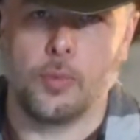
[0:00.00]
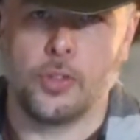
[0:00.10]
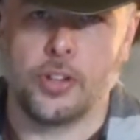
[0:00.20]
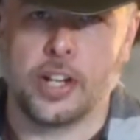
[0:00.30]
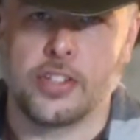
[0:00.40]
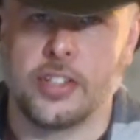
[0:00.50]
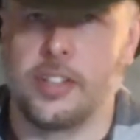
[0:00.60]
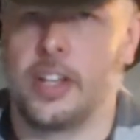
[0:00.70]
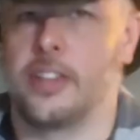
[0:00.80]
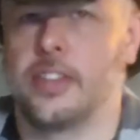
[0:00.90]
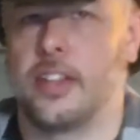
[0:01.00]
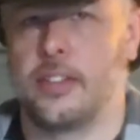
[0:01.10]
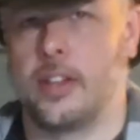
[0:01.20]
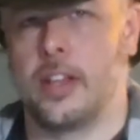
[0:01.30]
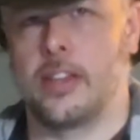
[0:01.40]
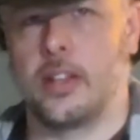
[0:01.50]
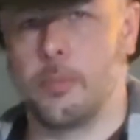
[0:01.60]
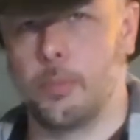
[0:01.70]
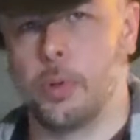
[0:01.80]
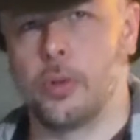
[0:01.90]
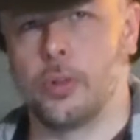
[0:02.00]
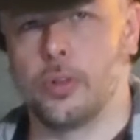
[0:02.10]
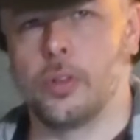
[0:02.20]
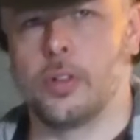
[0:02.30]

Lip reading: direction and then pull